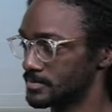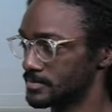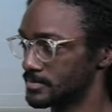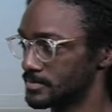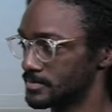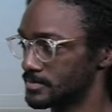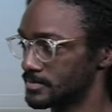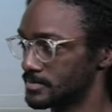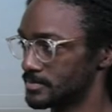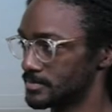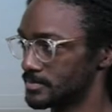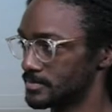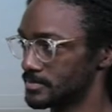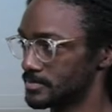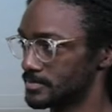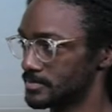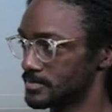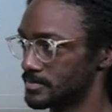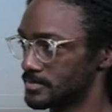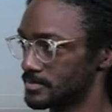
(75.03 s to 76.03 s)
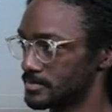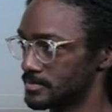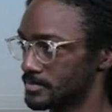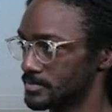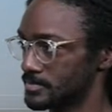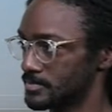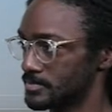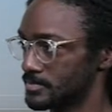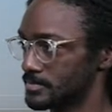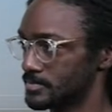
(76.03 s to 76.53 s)

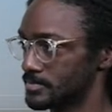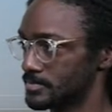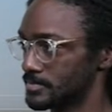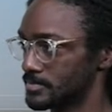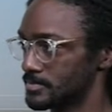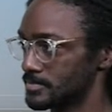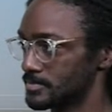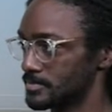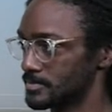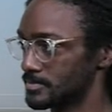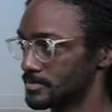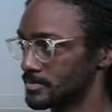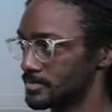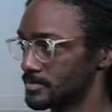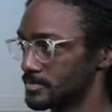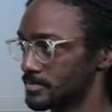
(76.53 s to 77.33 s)
The person shown says nothing.